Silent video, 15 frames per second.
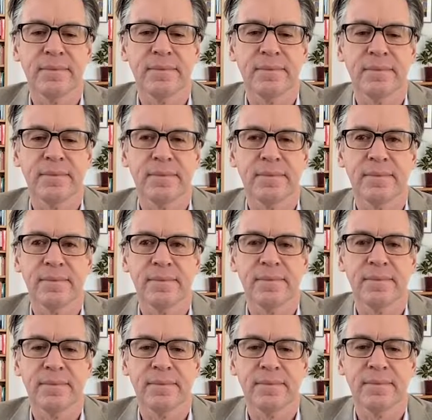
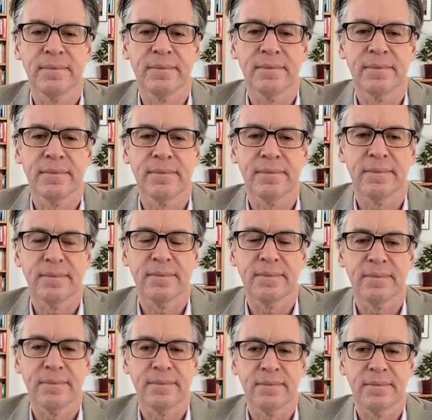
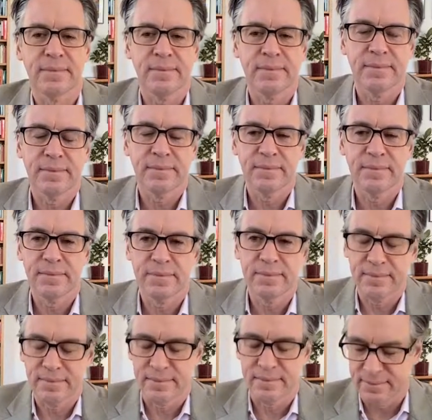
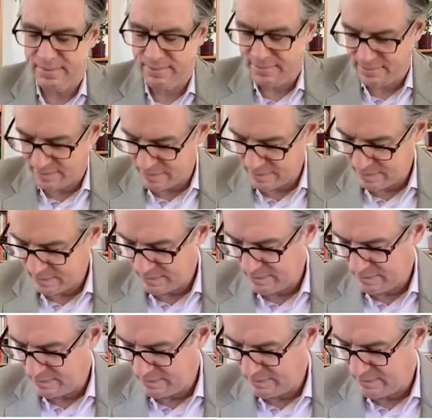
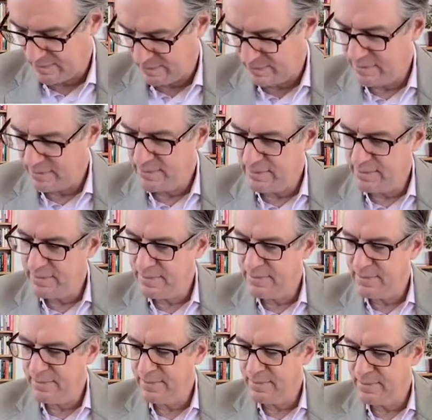
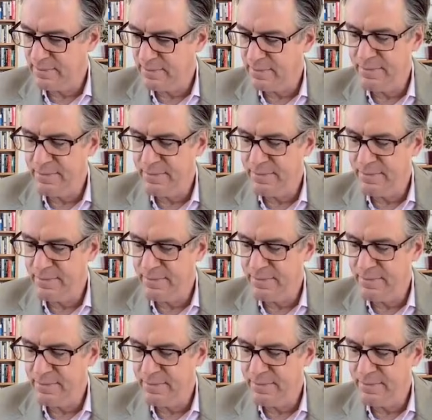This person isn't speaking.